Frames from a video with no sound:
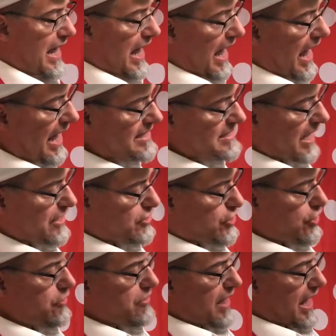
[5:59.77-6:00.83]
As I
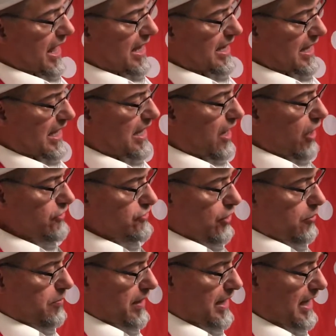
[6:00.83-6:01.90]
do that, it also
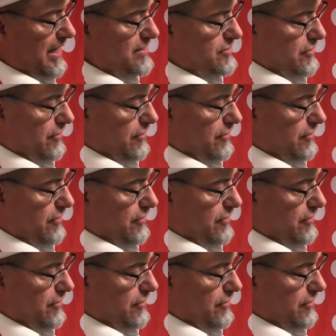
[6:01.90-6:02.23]
begins to